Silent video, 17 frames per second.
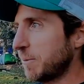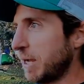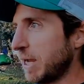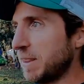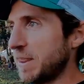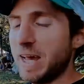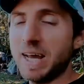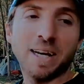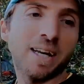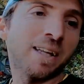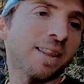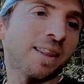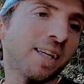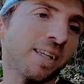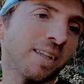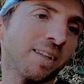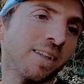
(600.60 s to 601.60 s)
about that. I
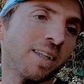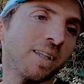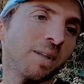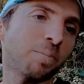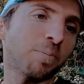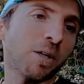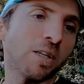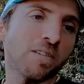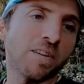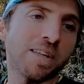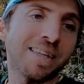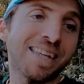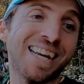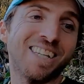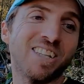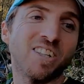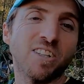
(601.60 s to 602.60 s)
think the
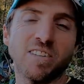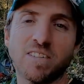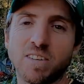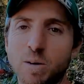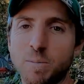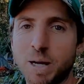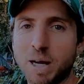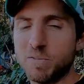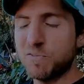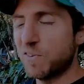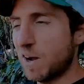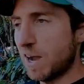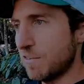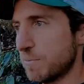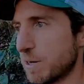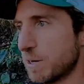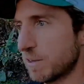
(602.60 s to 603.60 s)
presentations are about
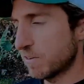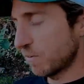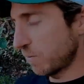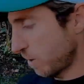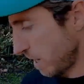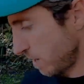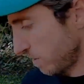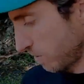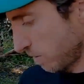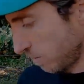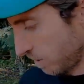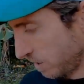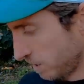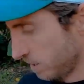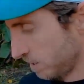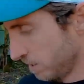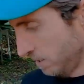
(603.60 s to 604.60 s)
5 minutes away, so I'm
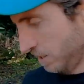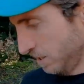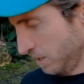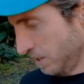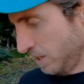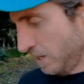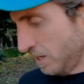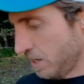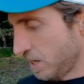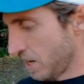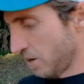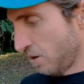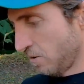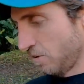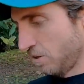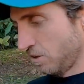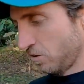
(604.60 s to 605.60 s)
gonna
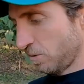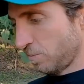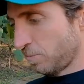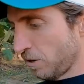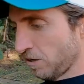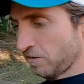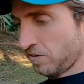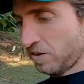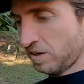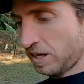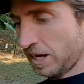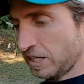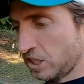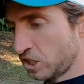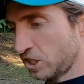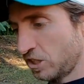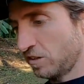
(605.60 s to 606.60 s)
head over to the
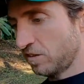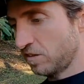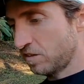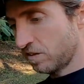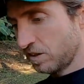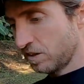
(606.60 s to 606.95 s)
presentations.